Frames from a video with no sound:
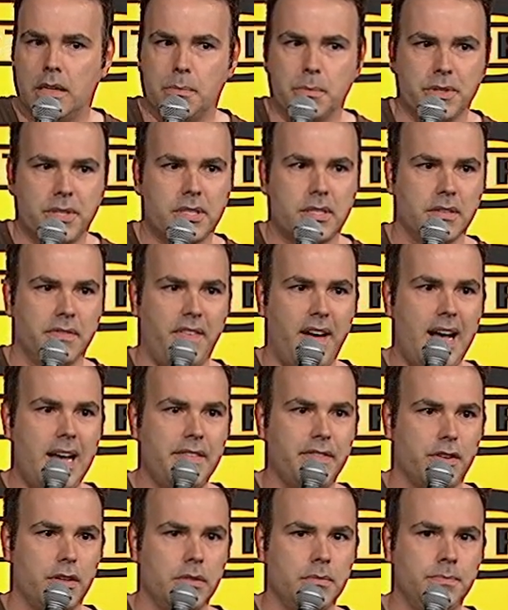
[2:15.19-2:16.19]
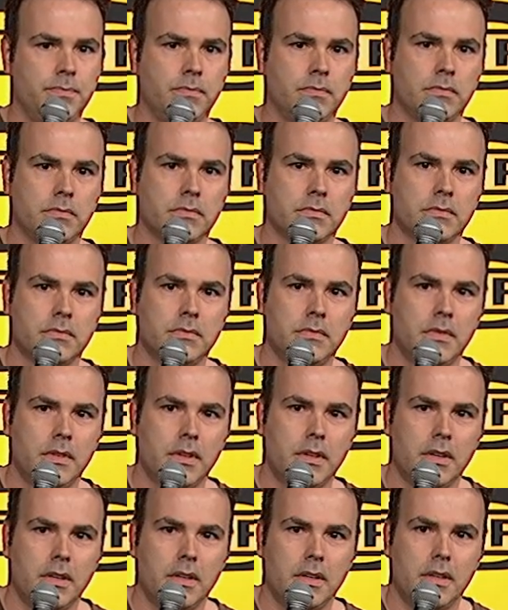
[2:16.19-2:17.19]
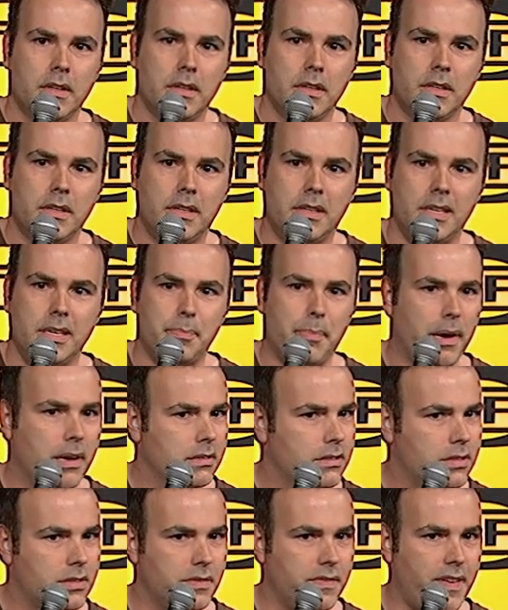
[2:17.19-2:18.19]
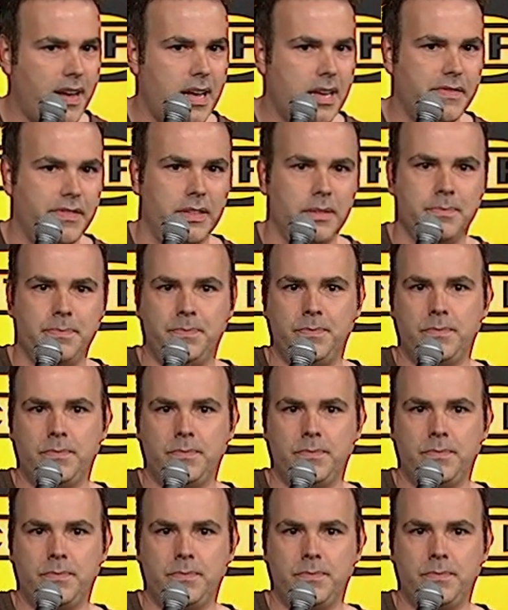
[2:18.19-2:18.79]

a survivor. Keep on surviving.